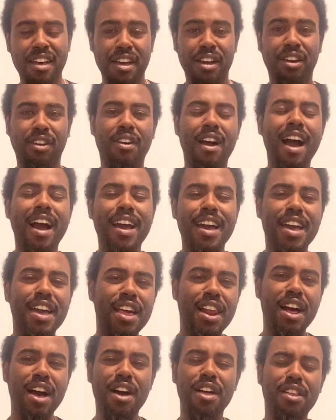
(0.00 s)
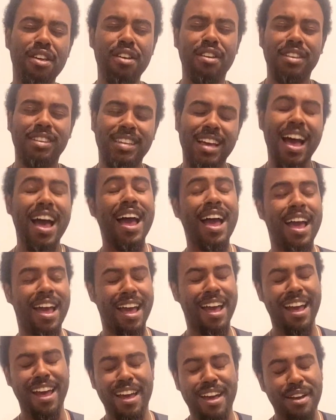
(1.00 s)
crying all the
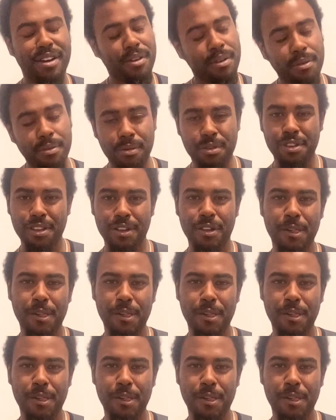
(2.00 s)
time.